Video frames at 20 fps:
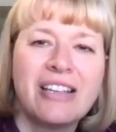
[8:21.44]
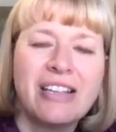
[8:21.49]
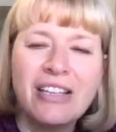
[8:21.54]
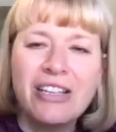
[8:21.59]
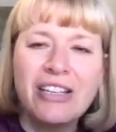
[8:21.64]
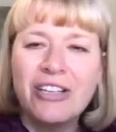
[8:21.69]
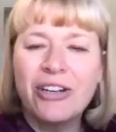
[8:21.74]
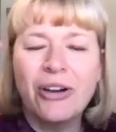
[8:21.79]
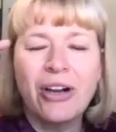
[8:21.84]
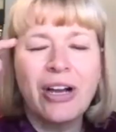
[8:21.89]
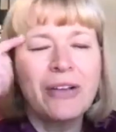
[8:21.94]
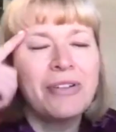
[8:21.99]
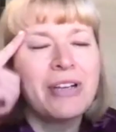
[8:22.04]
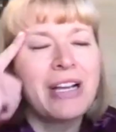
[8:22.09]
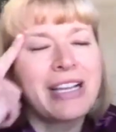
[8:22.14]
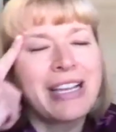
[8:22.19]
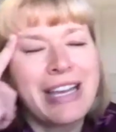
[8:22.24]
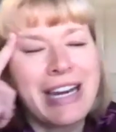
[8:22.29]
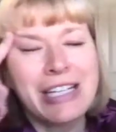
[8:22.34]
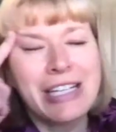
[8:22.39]

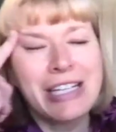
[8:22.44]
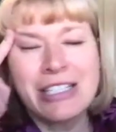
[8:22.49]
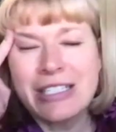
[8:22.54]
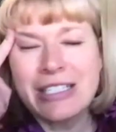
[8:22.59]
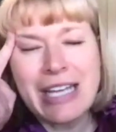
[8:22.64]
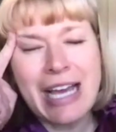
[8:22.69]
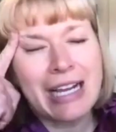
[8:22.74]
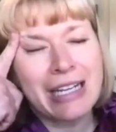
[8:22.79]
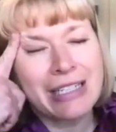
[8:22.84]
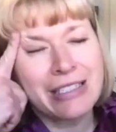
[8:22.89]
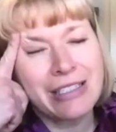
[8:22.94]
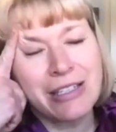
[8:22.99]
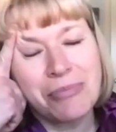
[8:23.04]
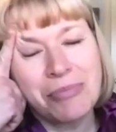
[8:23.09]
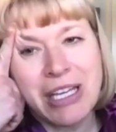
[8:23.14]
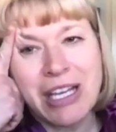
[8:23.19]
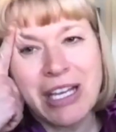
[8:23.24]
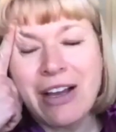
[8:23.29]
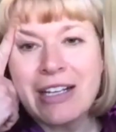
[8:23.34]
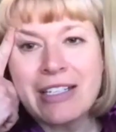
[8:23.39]
Can I just tack
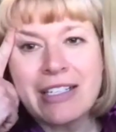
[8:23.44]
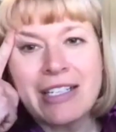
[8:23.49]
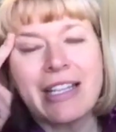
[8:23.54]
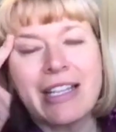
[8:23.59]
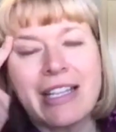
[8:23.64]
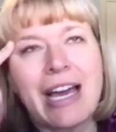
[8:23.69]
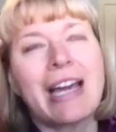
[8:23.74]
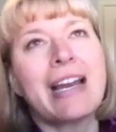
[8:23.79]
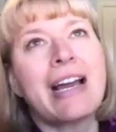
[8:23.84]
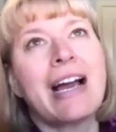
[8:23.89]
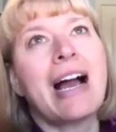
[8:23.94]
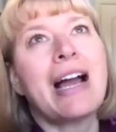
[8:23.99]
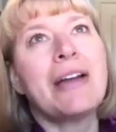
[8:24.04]
something onto that?